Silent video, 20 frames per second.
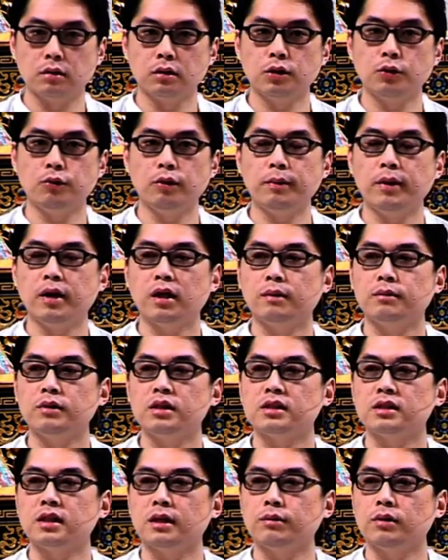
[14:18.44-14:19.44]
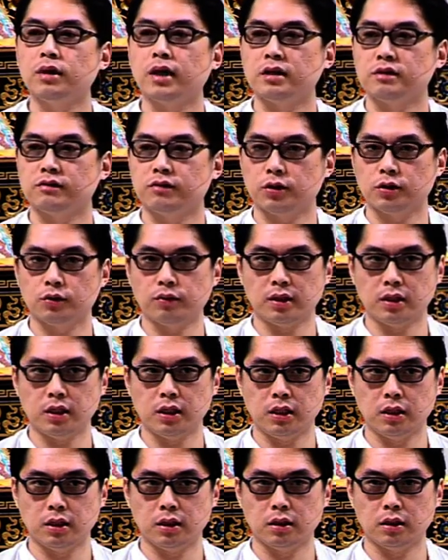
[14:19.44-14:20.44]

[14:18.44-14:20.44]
do we become destabilized very quickly?